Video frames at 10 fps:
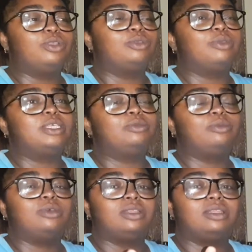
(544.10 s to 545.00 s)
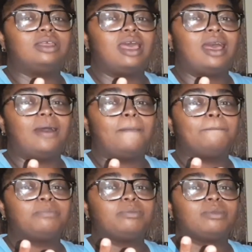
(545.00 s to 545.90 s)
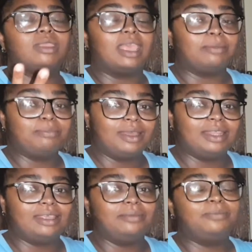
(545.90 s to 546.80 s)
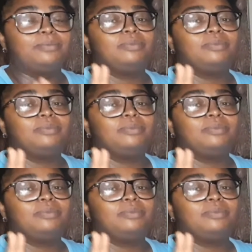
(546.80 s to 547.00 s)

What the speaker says: would do is we'll get money.